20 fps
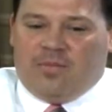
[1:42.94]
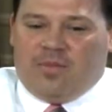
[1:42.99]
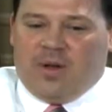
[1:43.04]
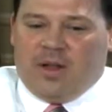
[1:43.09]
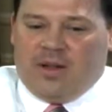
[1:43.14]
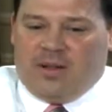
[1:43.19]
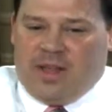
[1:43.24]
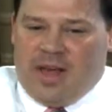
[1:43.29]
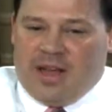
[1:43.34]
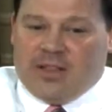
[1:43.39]

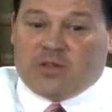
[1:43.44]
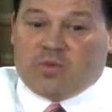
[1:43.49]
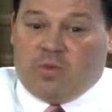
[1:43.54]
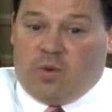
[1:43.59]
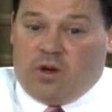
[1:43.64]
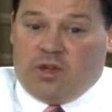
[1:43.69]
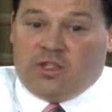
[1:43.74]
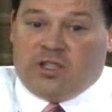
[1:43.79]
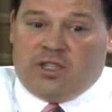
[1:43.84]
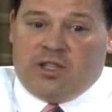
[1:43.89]
But that's
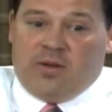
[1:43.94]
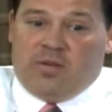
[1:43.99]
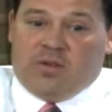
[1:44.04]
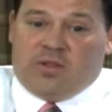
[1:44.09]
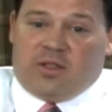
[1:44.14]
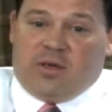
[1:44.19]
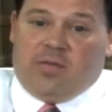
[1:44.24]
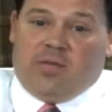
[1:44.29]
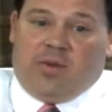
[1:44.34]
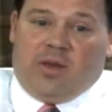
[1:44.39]
what she
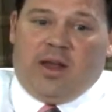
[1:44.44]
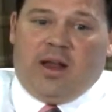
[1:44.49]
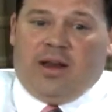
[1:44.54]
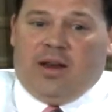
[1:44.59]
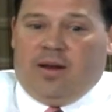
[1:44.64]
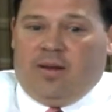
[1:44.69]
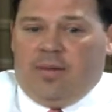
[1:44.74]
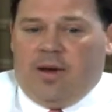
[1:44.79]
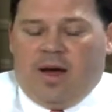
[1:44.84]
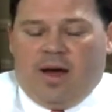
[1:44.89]
was
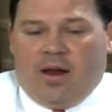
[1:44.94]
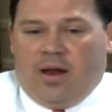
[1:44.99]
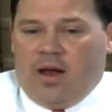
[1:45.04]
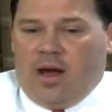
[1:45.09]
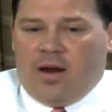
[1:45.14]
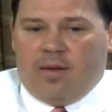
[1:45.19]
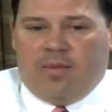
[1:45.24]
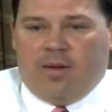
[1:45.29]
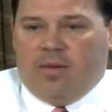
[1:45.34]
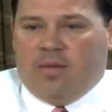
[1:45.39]
complaining about. A
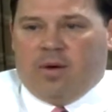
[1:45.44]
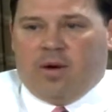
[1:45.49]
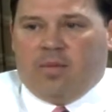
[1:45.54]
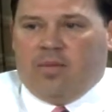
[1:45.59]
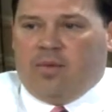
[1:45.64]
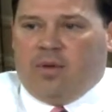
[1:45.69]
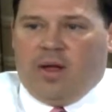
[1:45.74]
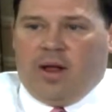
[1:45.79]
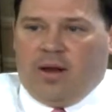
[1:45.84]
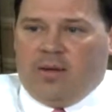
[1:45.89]
lot of people
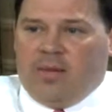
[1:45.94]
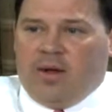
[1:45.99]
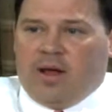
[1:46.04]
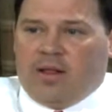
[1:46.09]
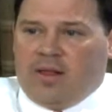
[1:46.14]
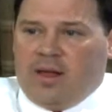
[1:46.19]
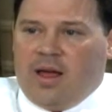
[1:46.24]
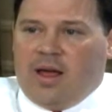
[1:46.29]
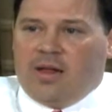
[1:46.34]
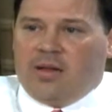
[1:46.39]
complain
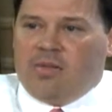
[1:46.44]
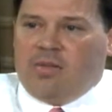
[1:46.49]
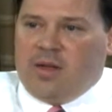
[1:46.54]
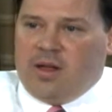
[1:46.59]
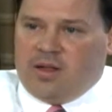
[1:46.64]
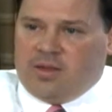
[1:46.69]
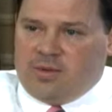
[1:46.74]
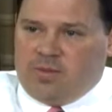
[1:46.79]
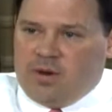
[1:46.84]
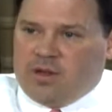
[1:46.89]
about that,
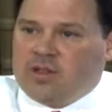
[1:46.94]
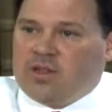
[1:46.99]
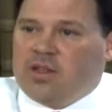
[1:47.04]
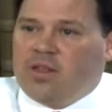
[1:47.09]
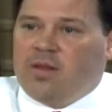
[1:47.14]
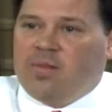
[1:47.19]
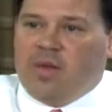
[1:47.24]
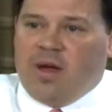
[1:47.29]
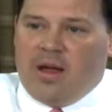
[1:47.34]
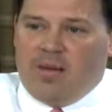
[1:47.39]

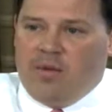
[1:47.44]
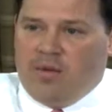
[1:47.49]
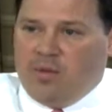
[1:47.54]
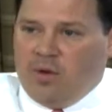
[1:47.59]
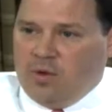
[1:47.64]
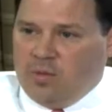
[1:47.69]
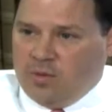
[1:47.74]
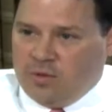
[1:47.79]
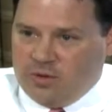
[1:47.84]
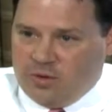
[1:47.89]
especially the baby
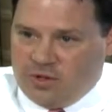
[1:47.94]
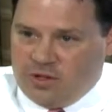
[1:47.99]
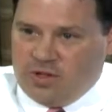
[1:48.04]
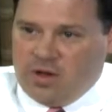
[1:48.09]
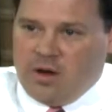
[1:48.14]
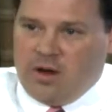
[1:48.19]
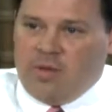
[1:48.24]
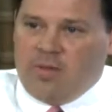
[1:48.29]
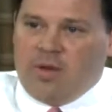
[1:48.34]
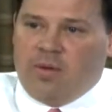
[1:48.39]
boomers,
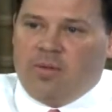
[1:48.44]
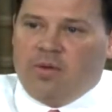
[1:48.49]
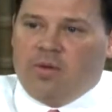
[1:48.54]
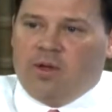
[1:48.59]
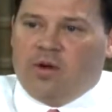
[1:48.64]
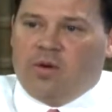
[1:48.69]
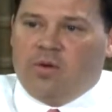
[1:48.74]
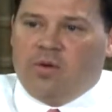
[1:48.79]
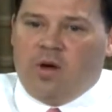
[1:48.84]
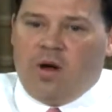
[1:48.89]
people
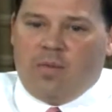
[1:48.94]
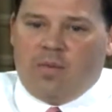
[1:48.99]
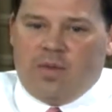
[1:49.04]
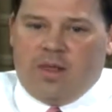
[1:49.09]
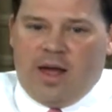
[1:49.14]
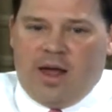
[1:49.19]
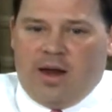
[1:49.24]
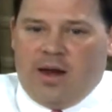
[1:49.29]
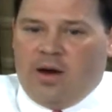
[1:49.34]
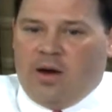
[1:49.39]
that grew up
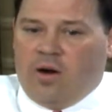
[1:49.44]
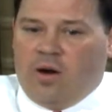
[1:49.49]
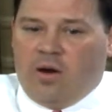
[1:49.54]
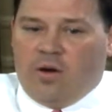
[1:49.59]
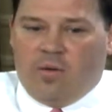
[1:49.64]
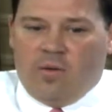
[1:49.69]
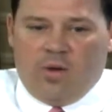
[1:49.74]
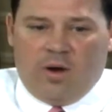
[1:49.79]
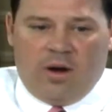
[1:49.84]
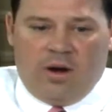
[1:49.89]
in that
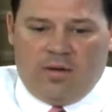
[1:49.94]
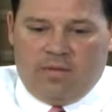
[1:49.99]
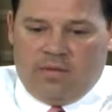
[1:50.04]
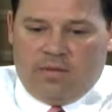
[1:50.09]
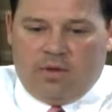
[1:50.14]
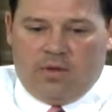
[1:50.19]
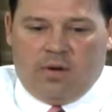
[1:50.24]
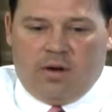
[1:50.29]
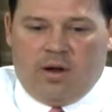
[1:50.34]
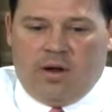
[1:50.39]
era
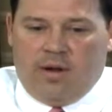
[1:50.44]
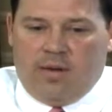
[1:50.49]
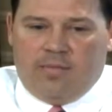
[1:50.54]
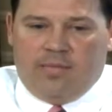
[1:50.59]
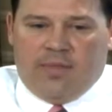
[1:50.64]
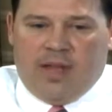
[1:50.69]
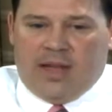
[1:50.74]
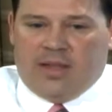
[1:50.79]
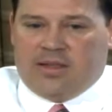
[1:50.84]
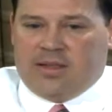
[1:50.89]
whenever
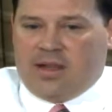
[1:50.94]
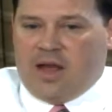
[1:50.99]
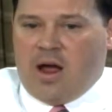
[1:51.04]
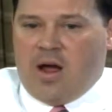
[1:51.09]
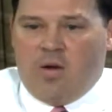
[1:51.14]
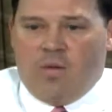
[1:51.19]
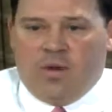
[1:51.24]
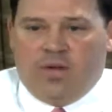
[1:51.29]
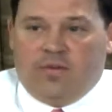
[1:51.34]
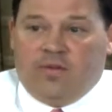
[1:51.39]
that's
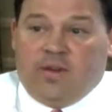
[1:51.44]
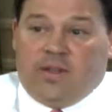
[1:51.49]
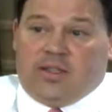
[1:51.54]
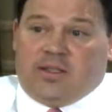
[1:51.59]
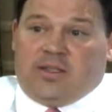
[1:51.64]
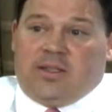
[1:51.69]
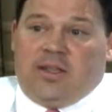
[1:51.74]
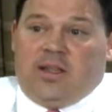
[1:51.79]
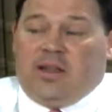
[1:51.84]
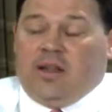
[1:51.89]
how we
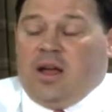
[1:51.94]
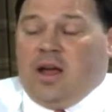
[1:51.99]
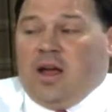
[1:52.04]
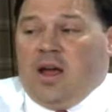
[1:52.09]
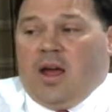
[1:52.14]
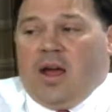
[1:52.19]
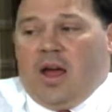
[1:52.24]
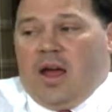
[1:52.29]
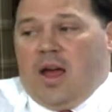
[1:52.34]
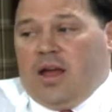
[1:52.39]
fix teeth.
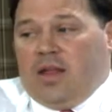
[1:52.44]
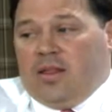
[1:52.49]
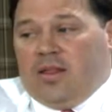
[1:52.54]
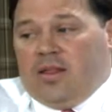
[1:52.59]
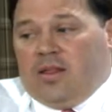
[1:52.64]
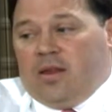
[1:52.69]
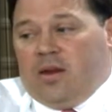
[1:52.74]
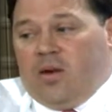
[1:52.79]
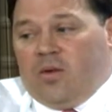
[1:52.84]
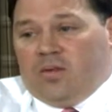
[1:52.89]

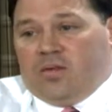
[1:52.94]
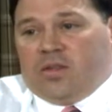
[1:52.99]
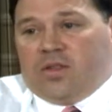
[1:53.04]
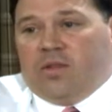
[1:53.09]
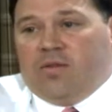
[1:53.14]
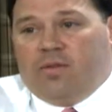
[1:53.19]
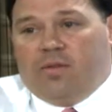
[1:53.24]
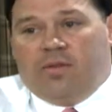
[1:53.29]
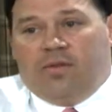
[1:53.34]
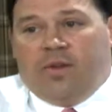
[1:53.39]
And the old
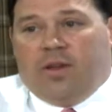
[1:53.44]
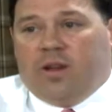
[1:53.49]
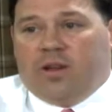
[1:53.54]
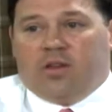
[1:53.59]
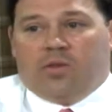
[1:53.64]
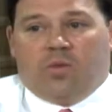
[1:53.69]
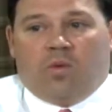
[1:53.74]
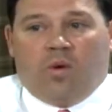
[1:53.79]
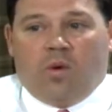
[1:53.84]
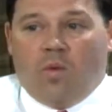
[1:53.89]
silver
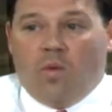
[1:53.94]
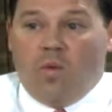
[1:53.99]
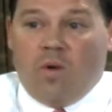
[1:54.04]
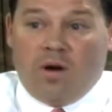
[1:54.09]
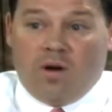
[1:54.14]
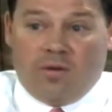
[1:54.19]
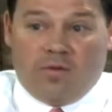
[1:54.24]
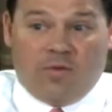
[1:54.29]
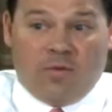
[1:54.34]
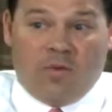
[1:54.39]
fillings were a
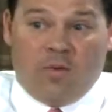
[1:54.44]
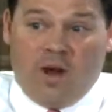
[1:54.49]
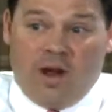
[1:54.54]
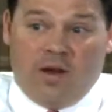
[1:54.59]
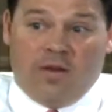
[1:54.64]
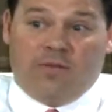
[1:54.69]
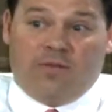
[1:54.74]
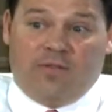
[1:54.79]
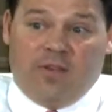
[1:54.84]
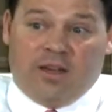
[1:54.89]
wonderful
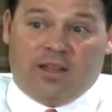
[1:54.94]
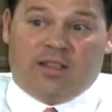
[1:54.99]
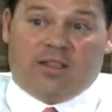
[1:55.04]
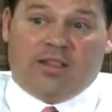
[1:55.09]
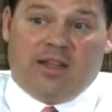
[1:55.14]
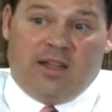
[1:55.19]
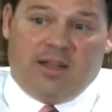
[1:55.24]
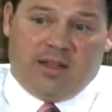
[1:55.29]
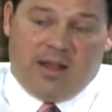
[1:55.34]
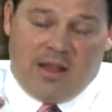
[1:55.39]
way to fix
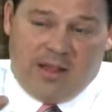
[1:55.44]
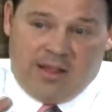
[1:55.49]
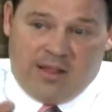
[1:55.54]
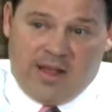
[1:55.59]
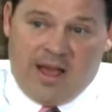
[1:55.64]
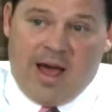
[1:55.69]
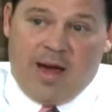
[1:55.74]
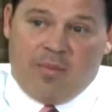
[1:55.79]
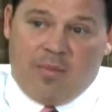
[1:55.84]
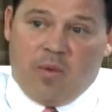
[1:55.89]
teeth at
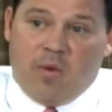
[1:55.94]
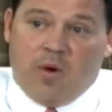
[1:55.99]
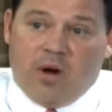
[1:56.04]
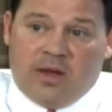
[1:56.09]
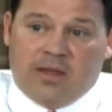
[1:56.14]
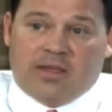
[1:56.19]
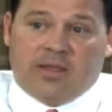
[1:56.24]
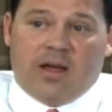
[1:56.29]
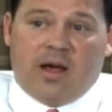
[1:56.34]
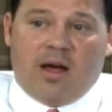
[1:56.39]
that
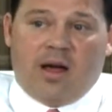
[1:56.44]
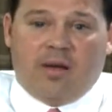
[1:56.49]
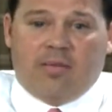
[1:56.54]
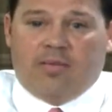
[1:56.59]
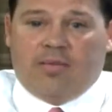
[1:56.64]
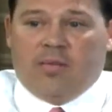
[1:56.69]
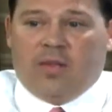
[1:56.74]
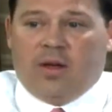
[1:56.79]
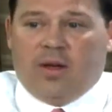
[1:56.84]
point in time.